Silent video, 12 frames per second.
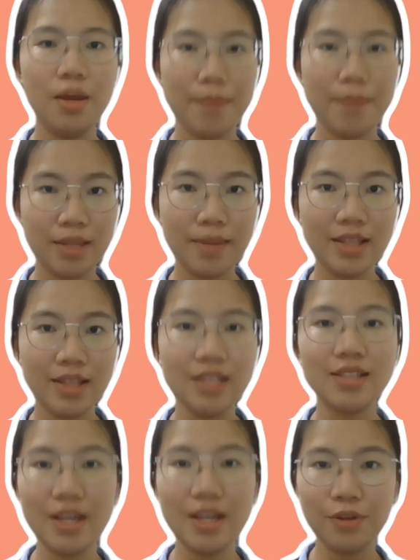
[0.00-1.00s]

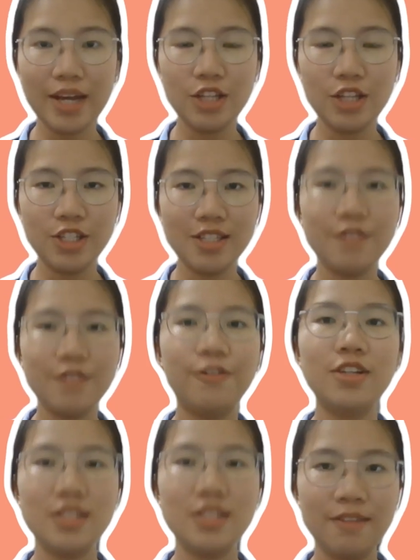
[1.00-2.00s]
mathematics education
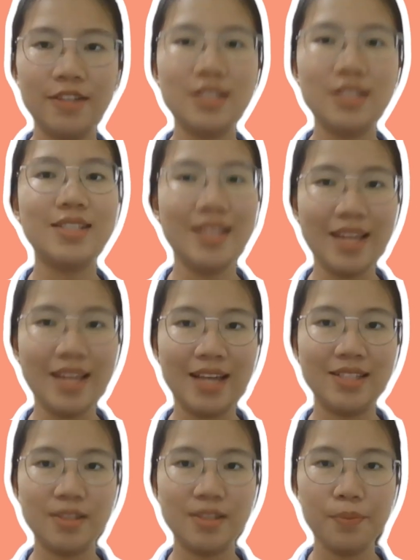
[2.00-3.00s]
for several
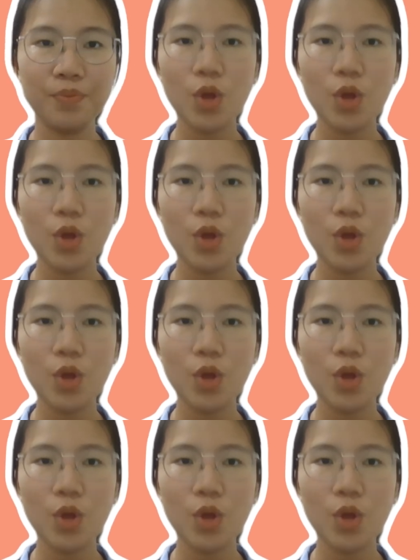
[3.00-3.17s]
decades.